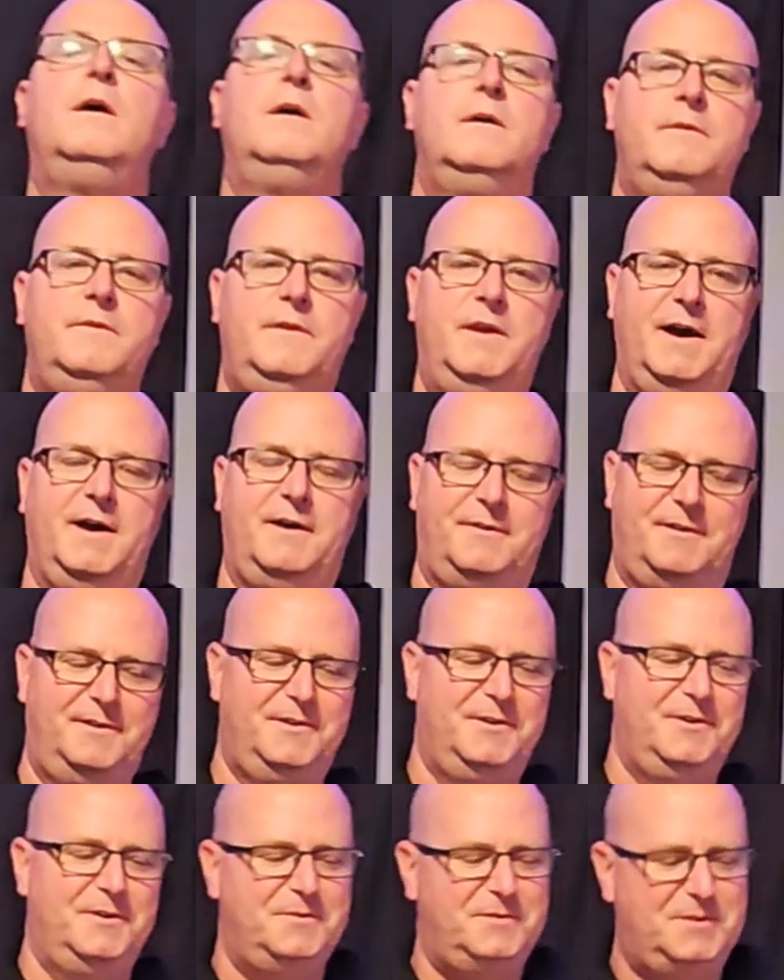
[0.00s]
Now,
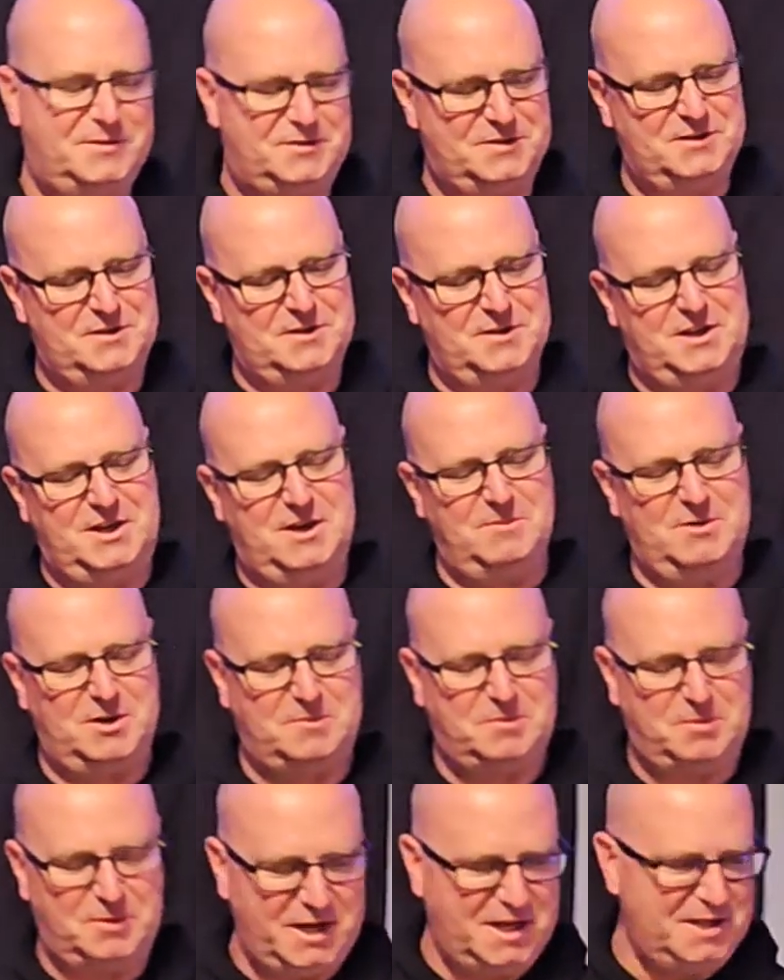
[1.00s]
this is a gimmick
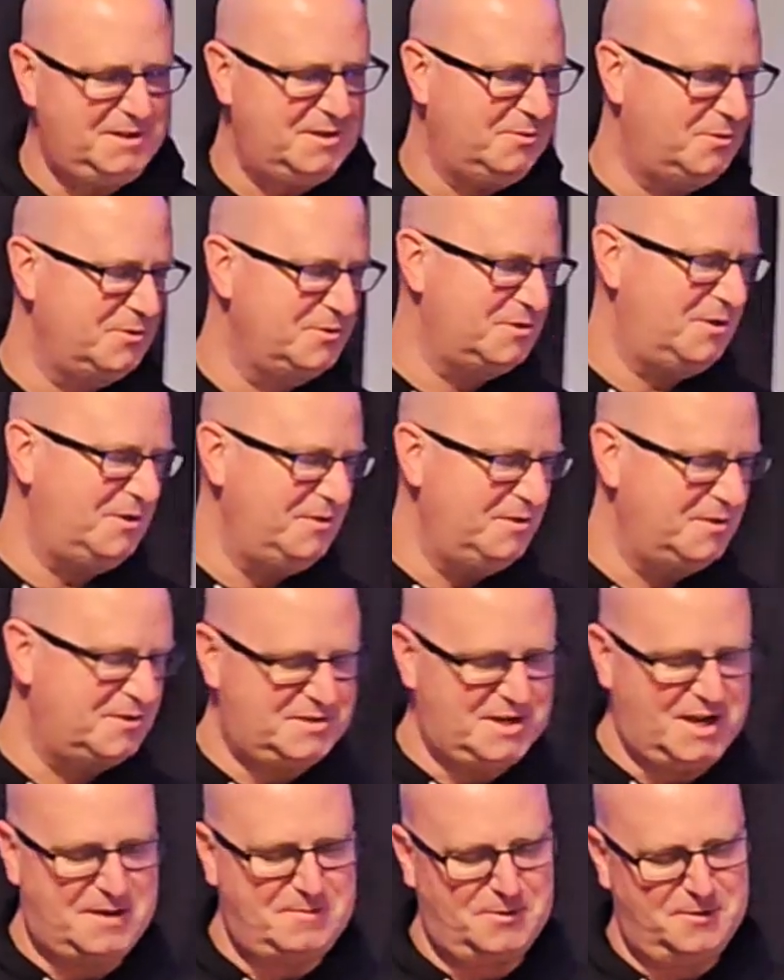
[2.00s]
blade that was on the
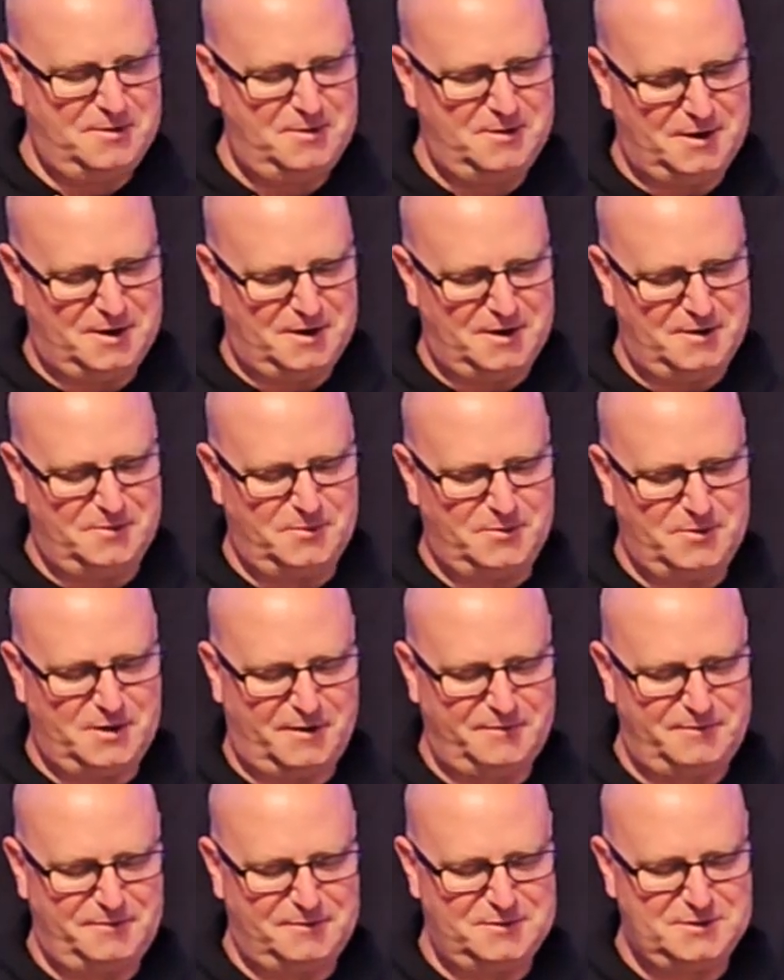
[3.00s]
saber when I
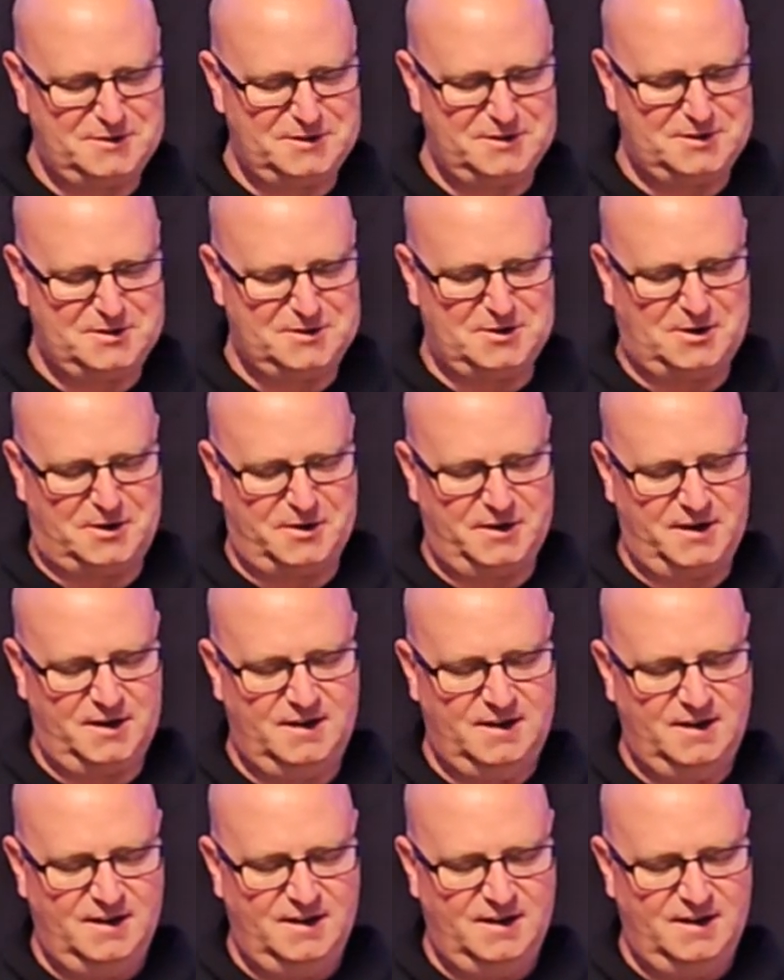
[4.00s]
first installed it.